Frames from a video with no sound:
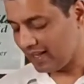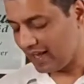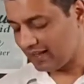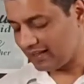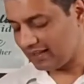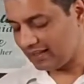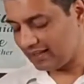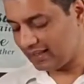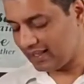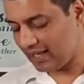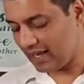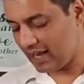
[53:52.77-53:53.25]

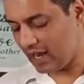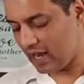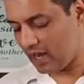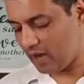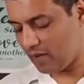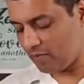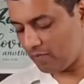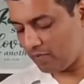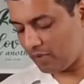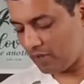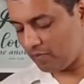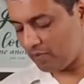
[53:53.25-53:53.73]
that
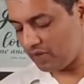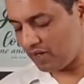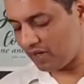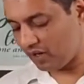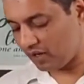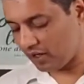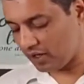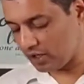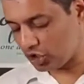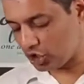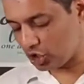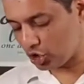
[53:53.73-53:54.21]
they may be
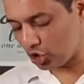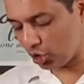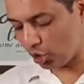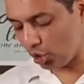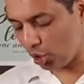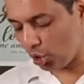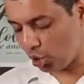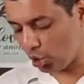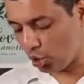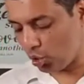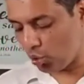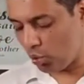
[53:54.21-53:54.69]
rich
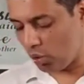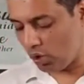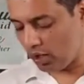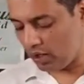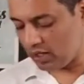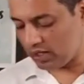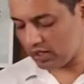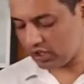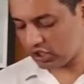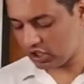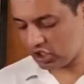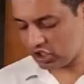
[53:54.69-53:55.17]
in good
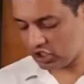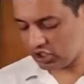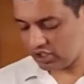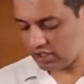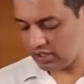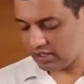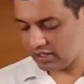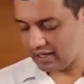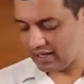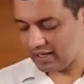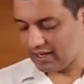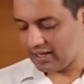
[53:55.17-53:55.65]

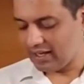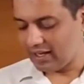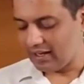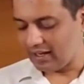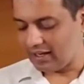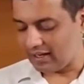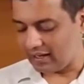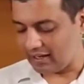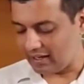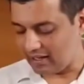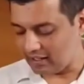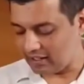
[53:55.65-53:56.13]
works,
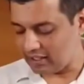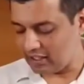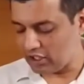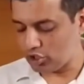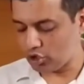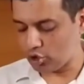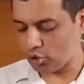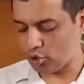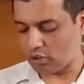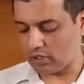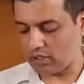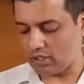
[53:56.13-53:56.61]

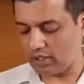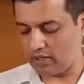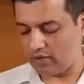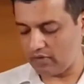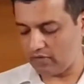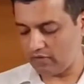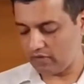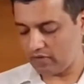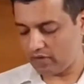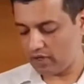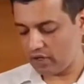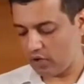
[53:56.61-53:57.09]
ready to
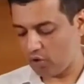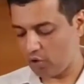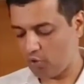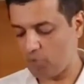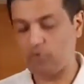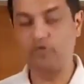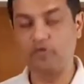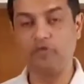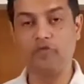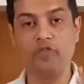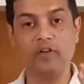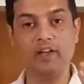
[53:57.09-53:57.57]
give,
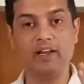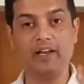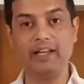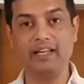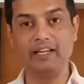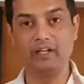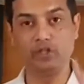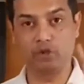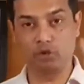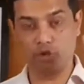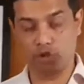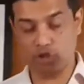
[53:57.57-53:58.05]

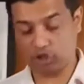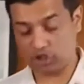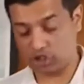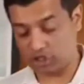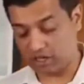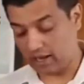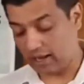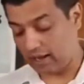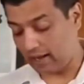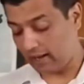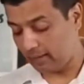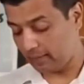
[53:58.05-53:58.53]
willing to
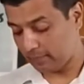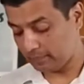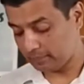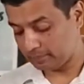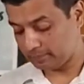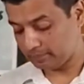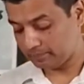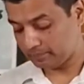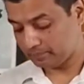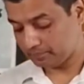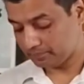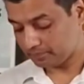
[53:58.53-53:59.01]

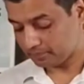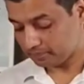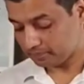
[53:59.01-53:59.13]
share.